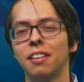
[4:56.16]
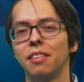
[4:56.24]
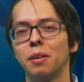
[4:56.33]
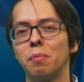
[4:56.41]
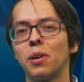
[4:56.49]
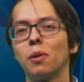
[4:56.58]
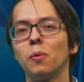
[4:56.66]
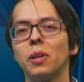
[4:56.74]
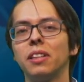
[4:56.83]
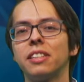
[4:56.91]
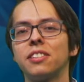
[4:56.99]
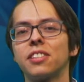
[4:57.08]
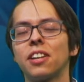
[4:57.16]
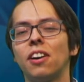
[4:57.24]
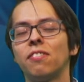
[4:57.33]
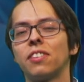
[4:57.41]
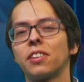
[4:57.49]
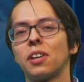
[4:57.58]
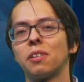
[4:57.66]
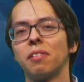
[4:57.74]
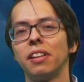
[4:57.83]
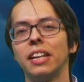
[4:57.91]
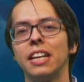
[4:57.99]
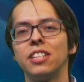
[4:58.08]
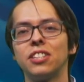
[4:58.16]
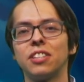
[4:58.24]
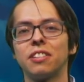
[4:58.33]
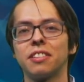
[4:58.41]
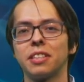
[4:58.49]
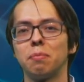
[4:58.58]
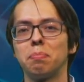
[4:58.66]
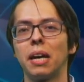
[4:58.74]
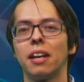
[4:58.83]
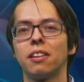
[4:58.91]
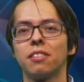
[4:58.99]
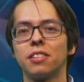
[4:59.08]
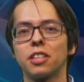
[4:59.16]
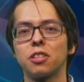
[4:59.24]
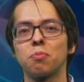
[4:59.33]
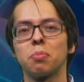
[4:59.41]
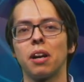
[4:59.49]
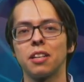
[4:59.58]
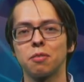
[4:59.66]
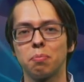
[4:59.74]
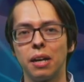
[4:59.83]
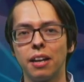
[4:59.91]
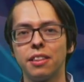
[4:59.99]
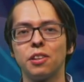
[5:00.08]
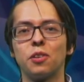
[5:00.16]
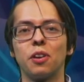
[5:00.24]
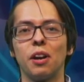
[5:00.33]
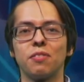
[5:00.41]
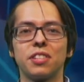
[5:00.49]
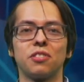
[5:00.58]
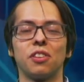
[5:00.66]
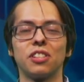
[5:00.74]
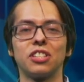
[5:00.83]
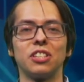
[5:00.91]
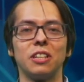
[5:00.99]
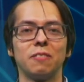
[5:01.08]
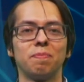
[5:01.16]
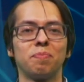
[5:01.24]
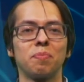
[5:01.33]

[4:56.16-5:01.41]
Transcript: the model will discover correlations and patterns expressed by the graph structure.